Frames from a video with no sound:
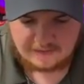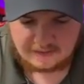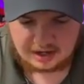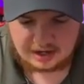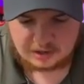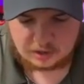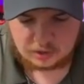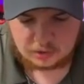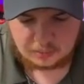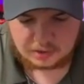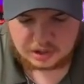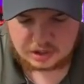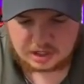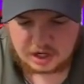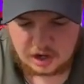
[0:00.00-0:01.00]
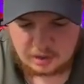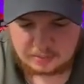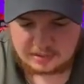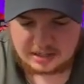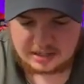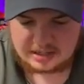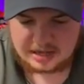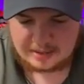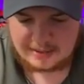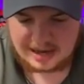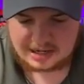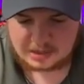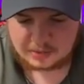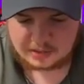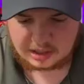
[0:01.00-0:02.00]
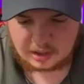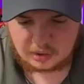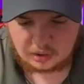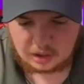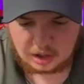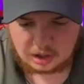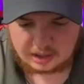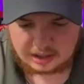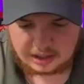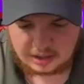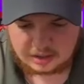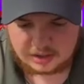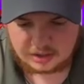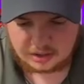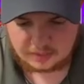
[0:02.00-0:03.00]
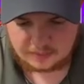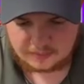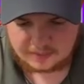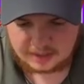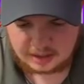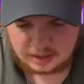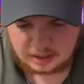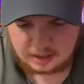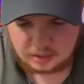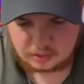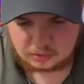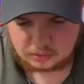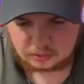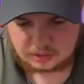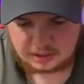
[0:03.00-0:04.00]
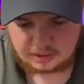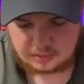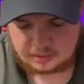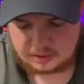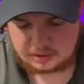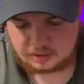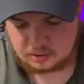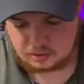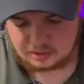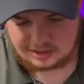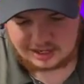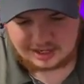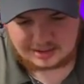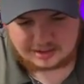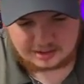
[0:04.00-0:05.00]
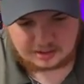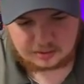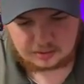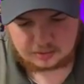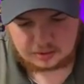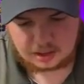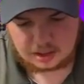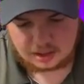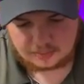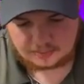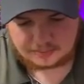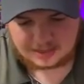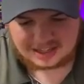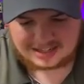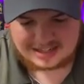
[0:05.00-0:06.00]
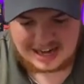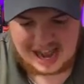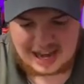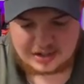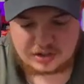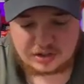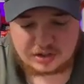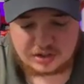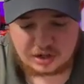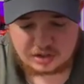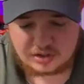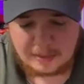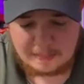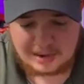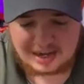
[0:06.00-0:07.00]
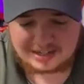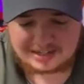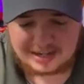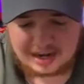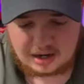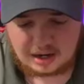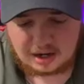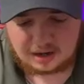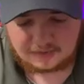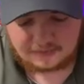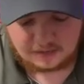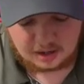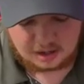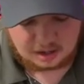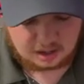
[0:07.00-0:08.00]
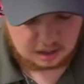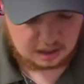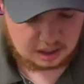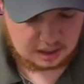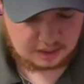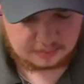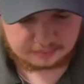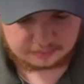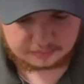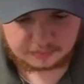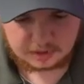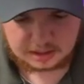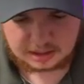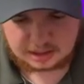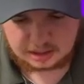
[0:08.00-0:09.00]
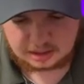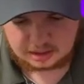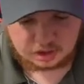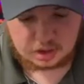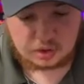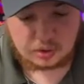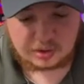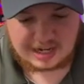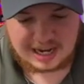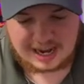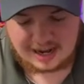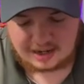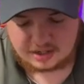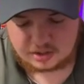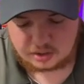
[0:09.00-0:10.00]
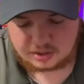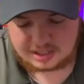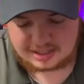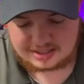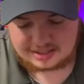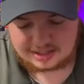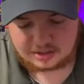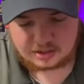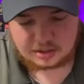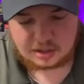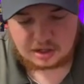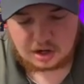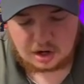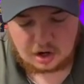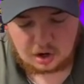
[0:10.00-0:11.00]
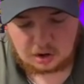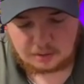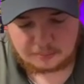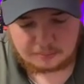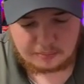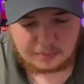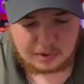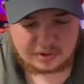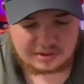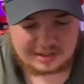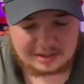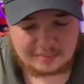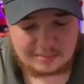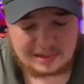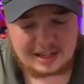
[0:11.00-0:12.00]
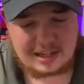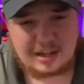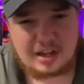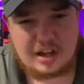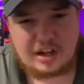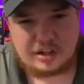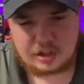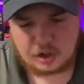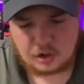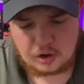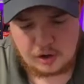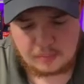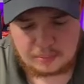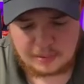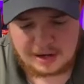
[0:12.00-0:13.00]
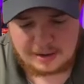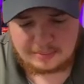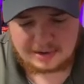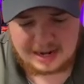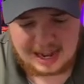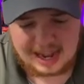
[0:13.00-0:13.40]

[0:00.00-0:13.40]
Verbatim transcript: very cool. We're just going to open these up as we go along here. So really, really cool, guys. So um, like I said, Aster is also based out of um, the UK. So these things are going to all mostly be Euro print. but